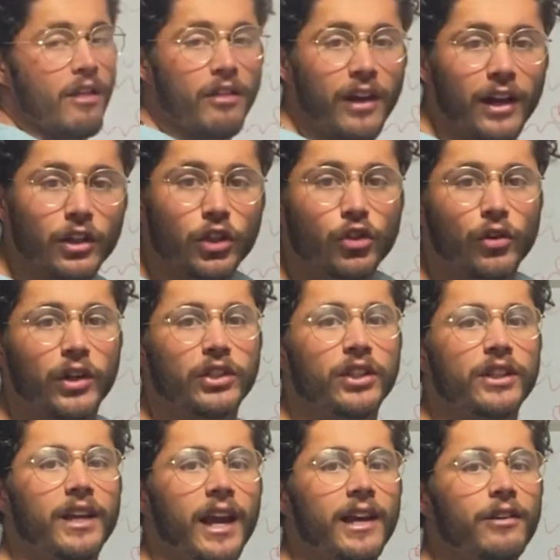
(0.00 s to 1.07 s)
that stress
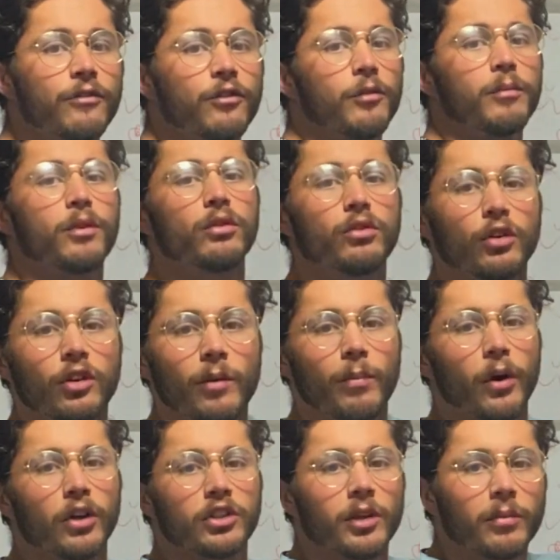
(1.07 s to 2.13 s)
again from you doing the
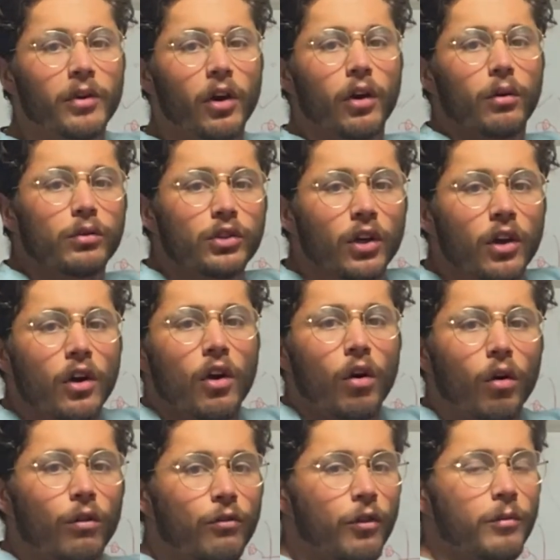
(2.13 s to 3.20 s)
bicep curls,
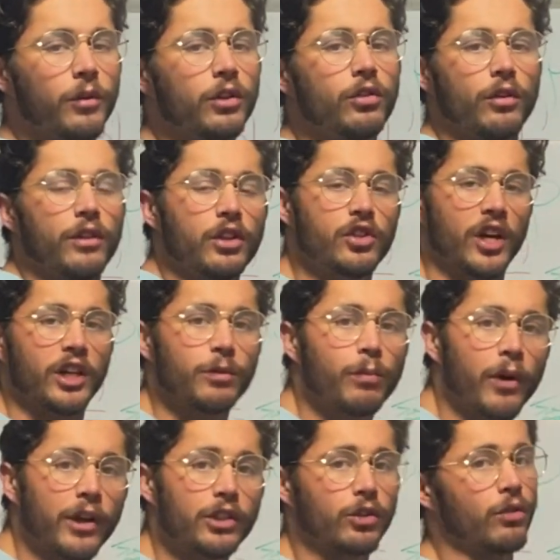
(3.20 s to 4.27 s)
or from you doing the chest
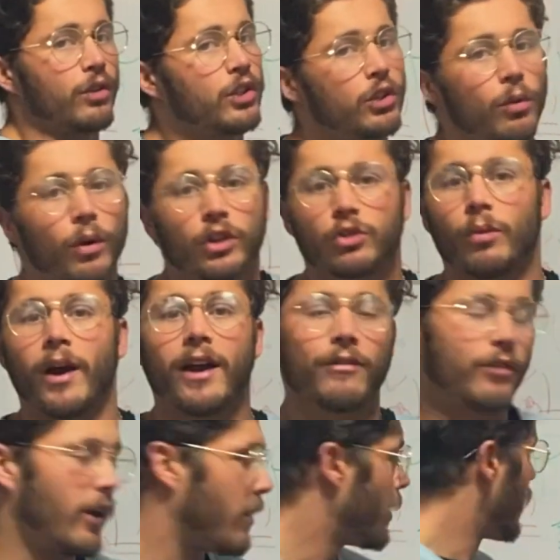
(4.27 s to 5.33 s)
press, or the squats, whatever,